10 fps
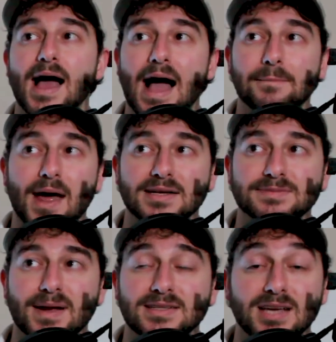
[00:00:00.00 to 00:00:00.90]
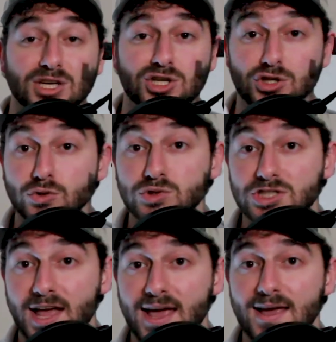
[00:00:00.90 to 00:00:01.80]
I'm not expecting a
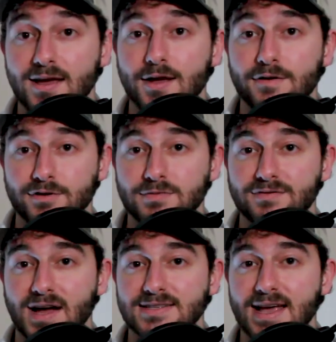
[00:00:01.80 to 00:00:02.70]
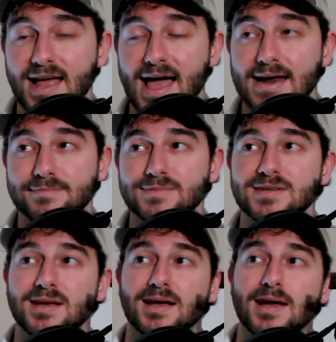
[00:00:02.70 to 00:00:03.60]
huge day from Devontae
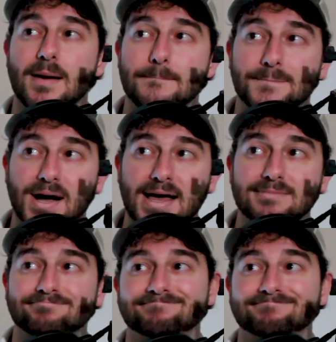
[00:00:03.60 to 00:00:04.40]
Adams, but